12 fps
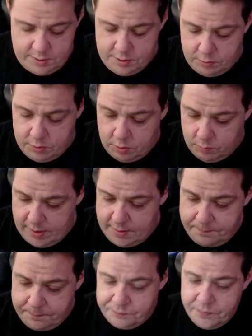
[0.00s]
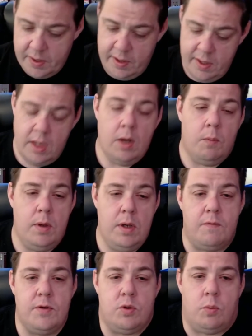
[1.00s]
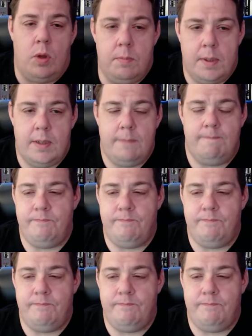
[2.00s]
Don't know when. Went over to Walmart,